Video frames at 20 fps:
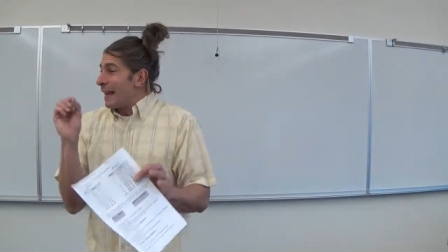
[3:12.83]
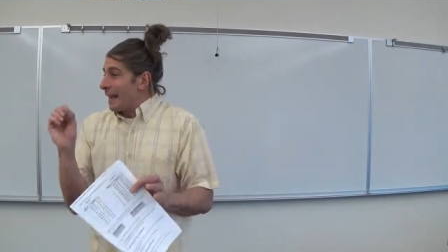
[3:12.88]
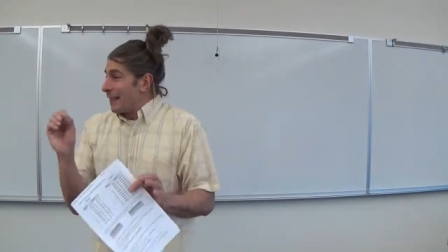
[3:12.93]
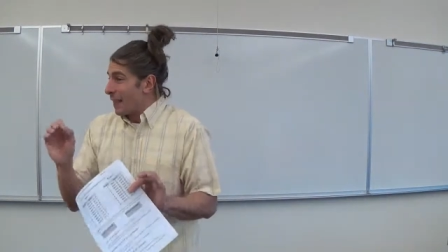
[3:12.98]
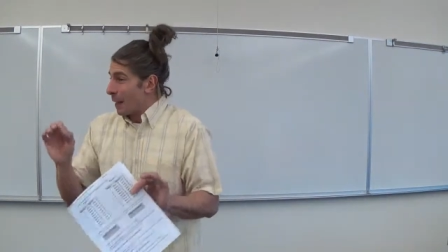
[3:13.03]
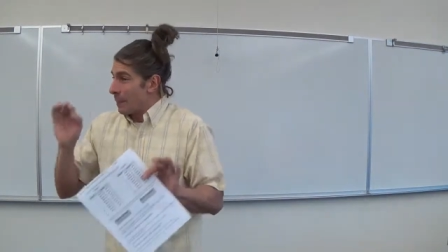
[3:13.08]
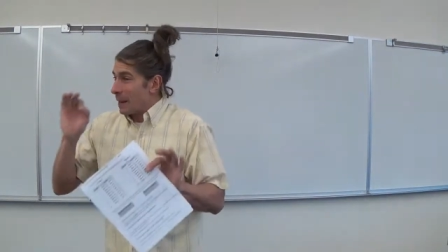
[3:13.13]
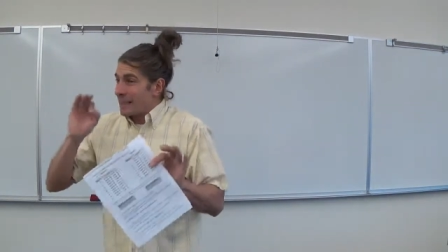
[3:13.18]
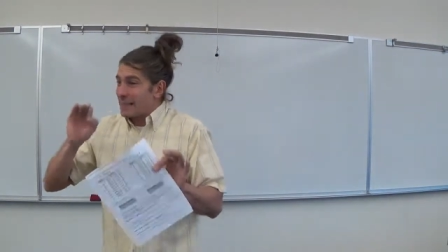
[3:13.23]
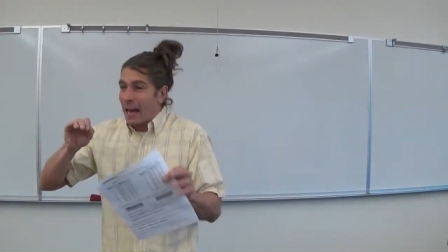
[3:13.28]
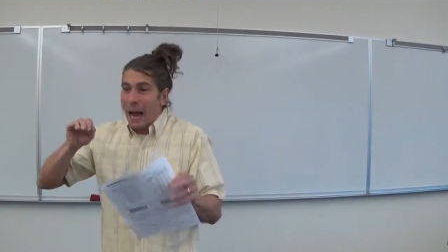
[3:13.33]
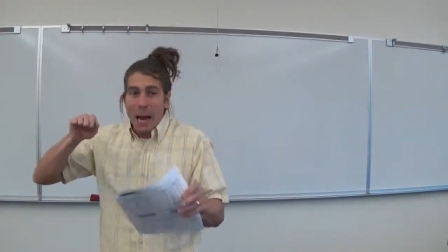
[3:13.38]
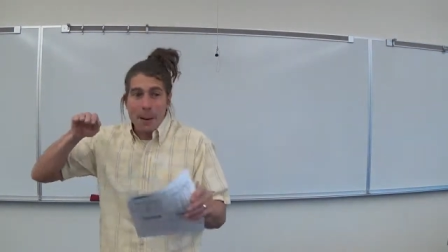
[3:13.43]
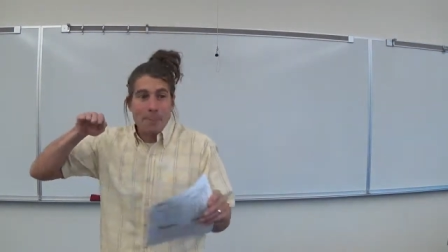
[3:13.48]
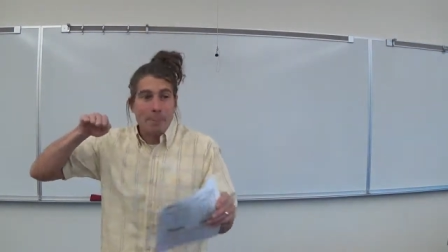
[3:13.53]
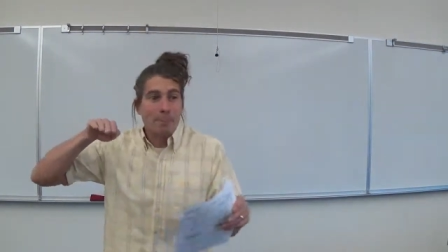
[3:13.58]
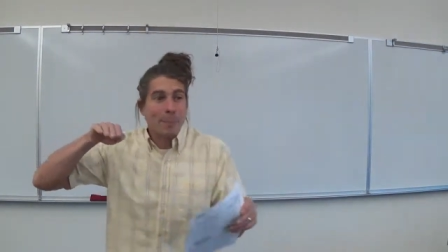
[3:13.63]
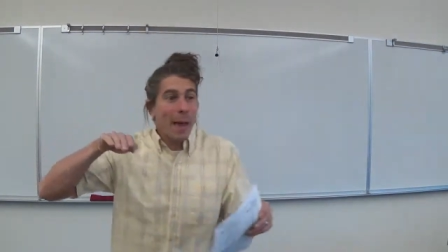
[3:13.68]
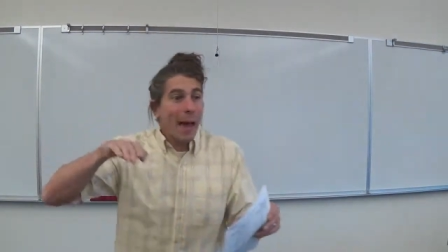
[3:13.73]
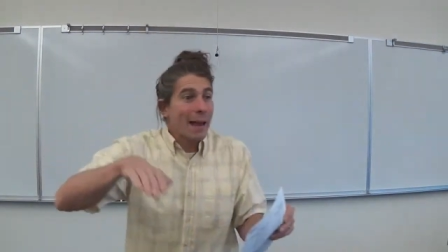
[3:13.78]
That means I
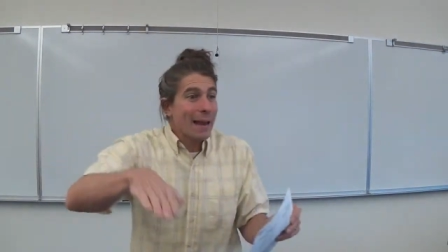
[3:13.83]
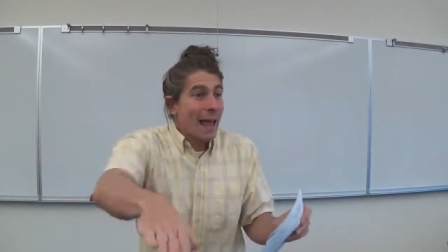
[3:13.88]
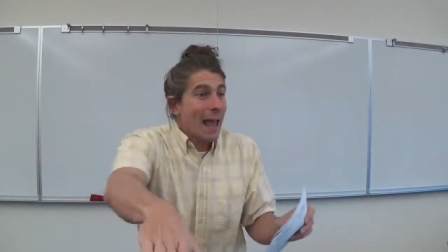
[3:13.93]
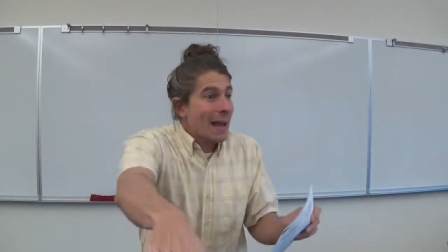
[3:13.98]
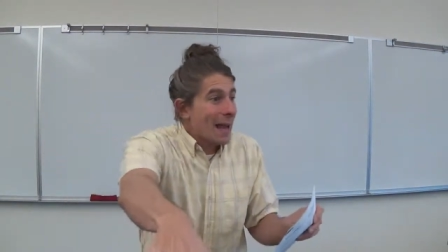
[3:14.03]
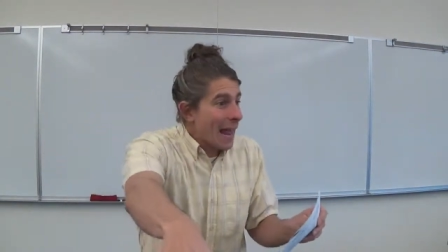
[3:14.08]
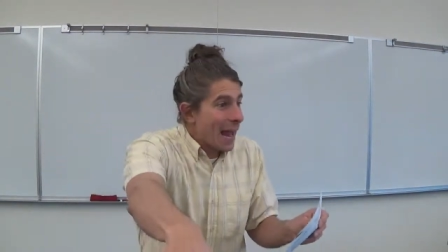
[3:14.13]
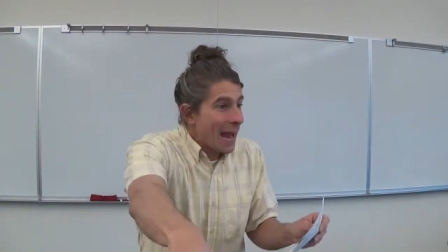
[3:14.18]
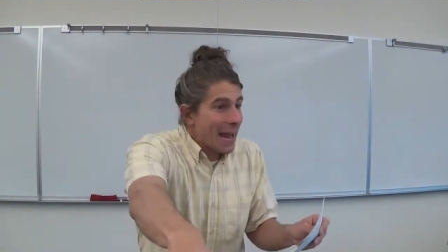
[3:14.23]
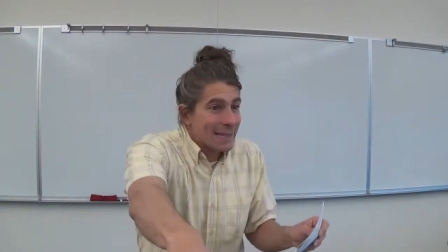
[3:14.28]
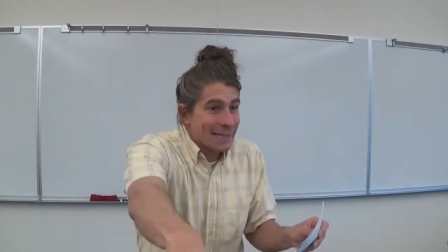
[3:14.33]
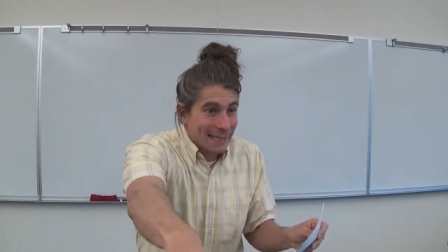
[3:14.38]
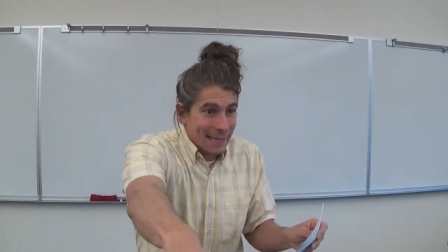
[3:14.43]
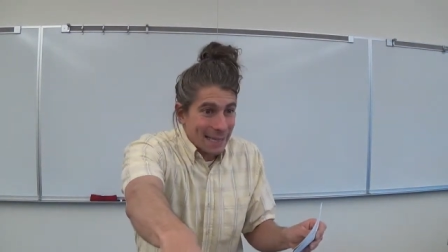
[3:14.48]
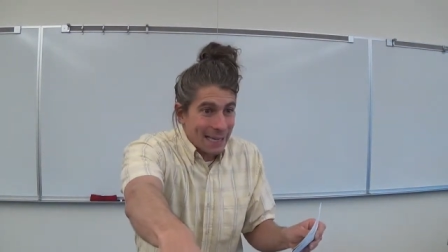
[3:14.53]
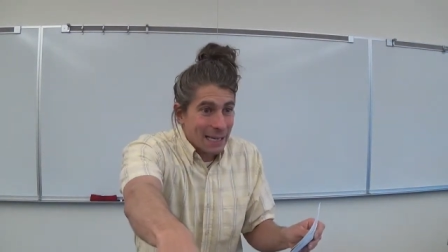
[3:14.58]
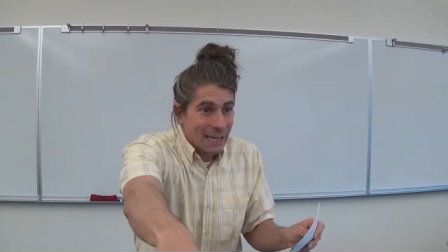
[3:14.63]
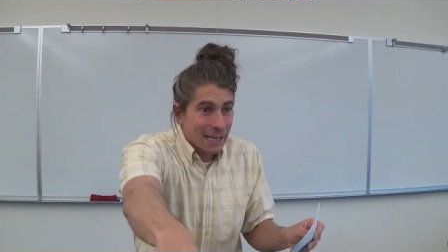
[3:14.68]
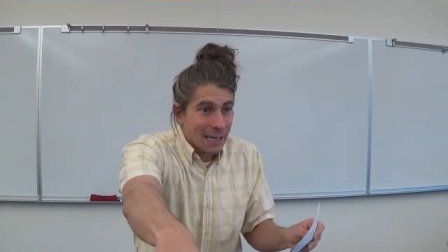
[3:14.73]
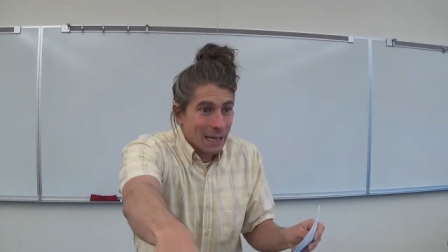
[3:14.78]
bet an
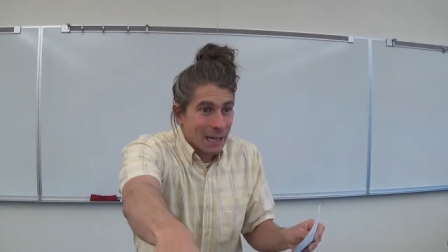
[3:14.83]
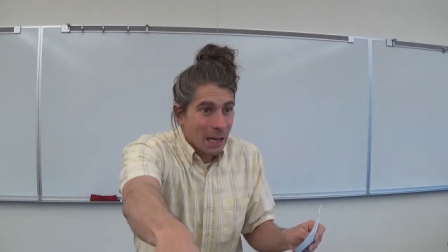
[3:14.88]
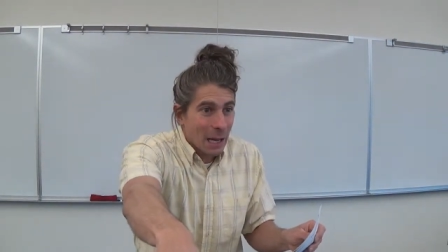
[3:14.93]
ante,